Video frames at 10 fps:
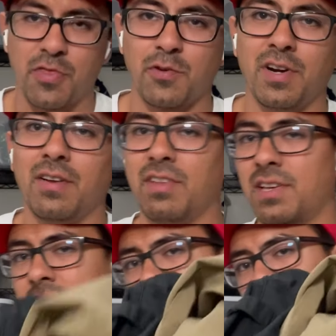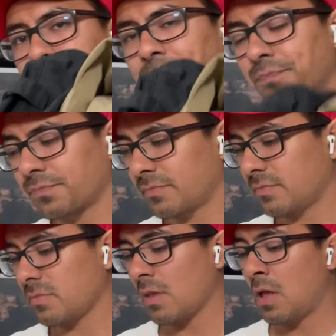3 of these,
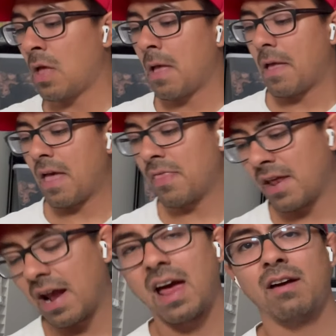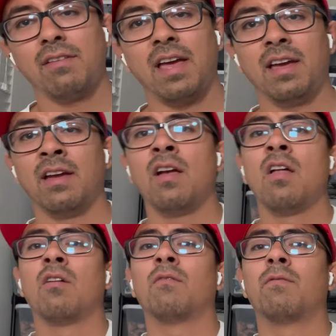and then I have a
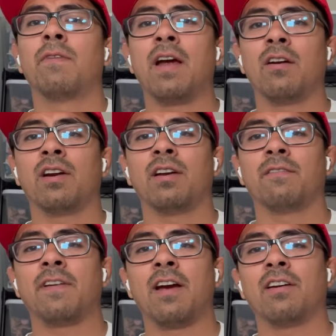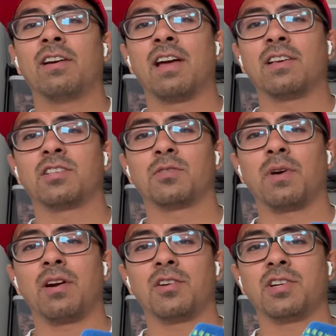very, very nice
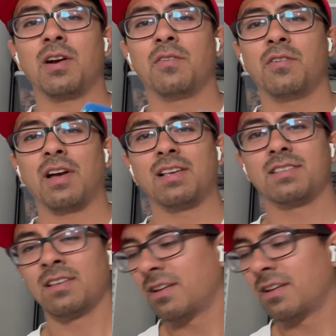sweater to share with you guys.